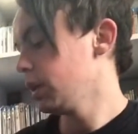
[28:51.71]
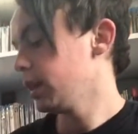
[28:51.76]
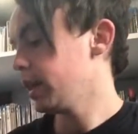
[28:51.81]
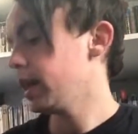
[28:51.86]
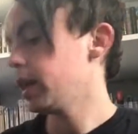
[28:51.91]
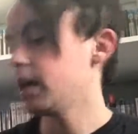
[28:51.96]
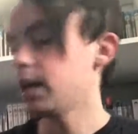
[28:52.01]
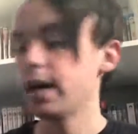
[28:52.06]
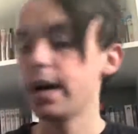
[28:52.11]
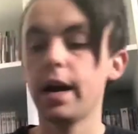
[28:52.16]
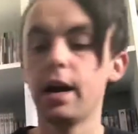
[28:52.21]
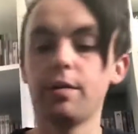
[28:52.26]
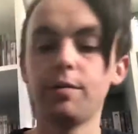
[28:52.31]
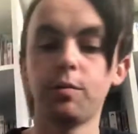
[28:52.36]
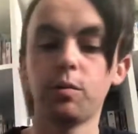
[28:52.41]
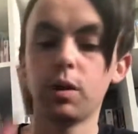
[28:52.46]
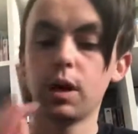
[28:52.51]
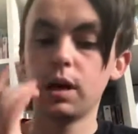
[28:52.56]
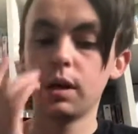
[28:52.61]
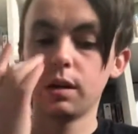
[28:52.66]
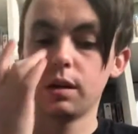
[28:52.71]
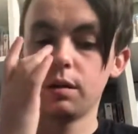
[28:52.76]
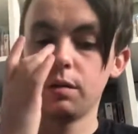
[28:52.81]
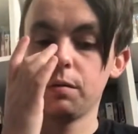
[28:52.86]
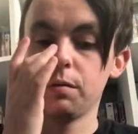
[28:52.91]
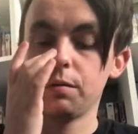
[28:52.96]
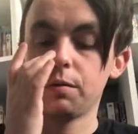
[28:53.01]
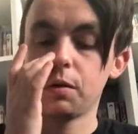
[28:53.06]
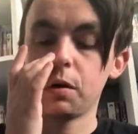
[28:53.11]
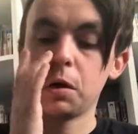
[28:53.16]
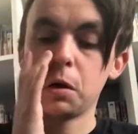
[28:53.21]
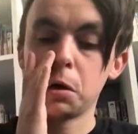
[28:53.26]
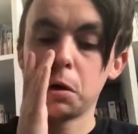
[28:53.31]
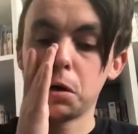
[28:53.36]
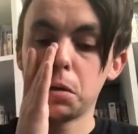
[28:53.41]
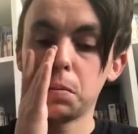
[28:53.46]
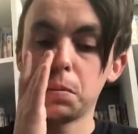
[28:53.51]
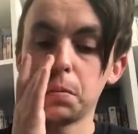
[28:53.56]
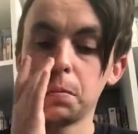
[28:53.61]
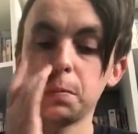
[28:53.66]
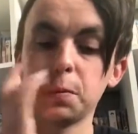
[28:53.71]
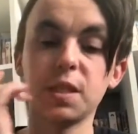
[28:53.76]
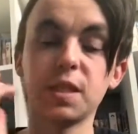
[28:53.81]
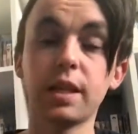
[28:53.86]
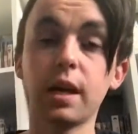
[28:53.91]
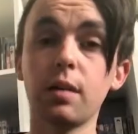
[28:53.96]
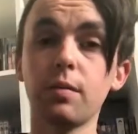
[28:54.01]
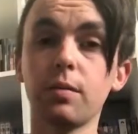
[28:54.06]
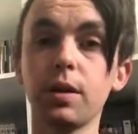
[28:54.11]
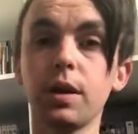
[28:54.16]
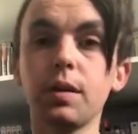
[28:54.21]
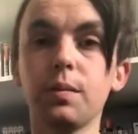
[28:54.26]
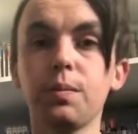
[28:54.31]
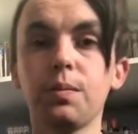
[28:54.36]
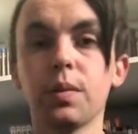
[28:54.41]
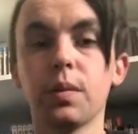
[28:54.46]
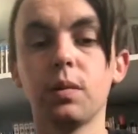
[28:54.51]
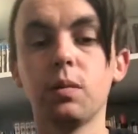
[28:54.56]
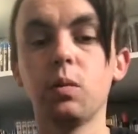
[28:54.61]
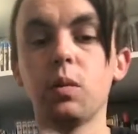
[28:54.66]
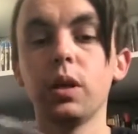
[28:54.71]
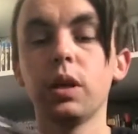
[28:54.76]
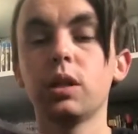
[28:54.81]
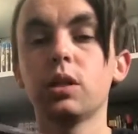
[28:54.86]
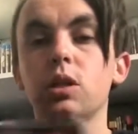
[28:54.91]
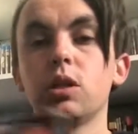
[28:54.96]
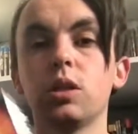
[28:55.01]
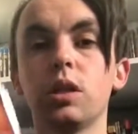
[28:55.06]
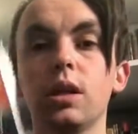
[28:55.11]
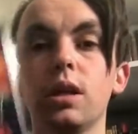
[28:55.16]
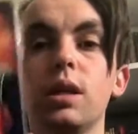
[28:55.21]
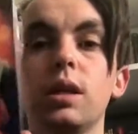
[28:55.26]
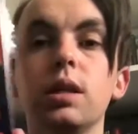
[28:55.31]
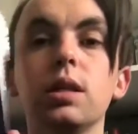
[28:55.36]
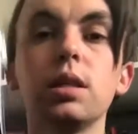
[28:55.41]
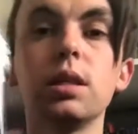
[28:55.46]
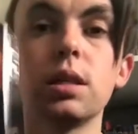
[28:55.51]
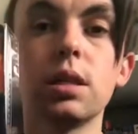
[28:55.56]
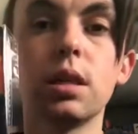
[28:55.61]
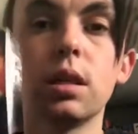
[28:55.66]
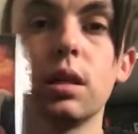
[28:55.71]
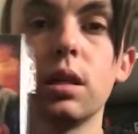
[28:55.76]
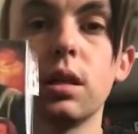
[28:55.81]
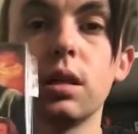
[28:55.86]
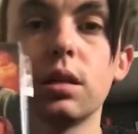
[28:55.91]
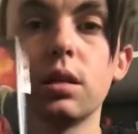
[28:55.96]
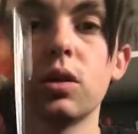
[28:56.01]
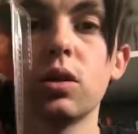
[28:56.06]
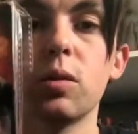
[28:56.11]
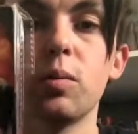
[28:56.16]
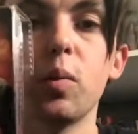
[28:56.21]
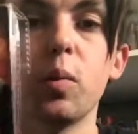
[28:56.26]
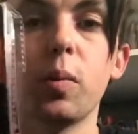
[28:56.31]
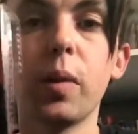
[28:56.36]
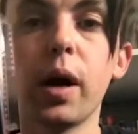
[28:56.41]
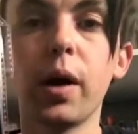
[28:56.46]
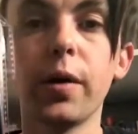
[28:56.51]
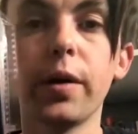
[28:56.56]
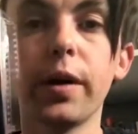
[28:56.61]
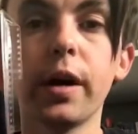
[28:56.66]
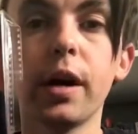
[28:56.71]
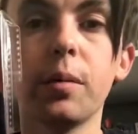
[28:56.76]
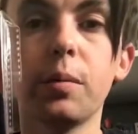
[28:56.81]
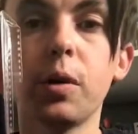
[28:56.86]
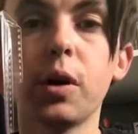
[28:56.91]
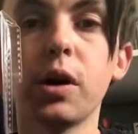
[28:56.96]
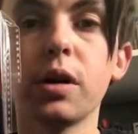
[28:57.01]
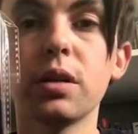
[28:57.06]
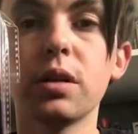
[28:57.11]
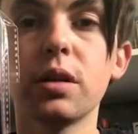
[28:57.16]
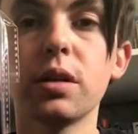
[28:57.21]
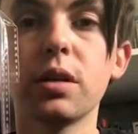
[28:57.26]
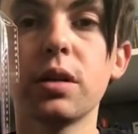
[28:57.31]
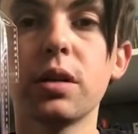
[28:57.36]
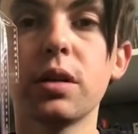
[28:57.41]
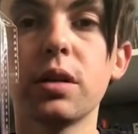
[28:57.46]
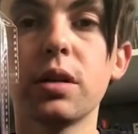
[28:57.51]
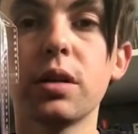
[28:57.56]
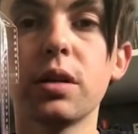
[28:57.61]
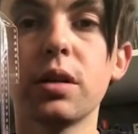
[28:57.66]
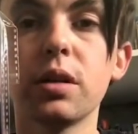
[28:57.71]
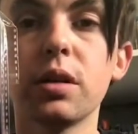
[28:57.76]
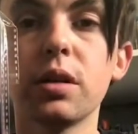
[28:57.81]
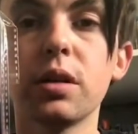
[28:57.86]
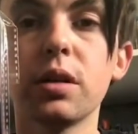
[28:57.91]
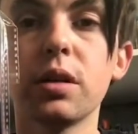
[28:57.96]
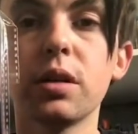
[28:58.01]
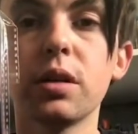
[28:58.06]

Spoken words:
Then I have one from Savvy, which is the Super Mario Bros. Steelbook.